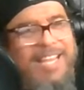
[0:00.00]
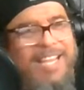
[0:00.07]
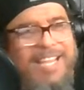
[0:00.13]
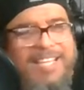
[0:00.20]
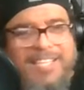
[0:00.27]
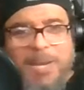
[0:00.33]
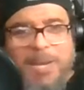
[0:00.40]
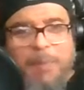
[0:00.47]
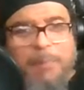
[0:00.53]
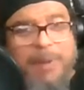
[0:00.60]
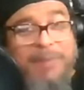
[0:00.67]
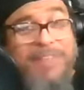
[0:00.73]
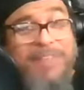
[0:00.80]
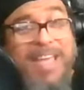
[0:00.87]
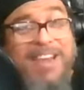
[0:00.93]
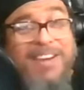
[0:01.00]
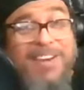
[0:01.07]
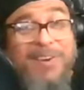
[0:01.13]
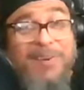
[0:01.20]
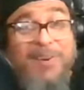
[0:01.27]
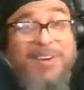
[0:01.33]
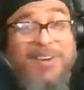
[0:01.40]
Is he a big fan of
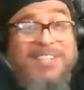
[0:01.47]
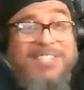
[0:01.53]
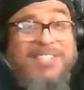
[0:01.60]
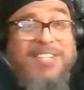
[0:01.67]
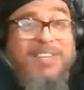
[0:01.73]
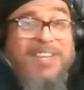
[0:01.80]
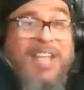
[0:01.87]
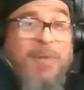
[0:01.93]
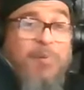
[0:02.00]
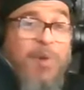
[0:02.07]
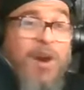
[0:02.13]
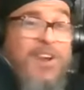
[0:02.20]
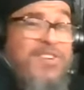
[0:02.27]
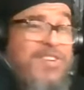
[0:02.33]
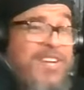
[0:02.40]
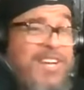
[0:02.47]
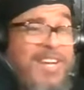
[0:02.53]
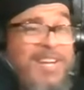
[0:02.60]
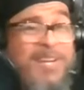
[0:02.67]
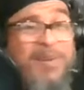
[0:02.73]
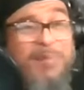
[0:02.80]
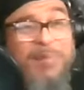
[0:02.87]
yours? Do you like watching
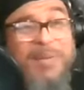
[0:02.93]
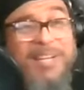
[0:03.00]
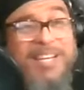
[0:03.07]
him?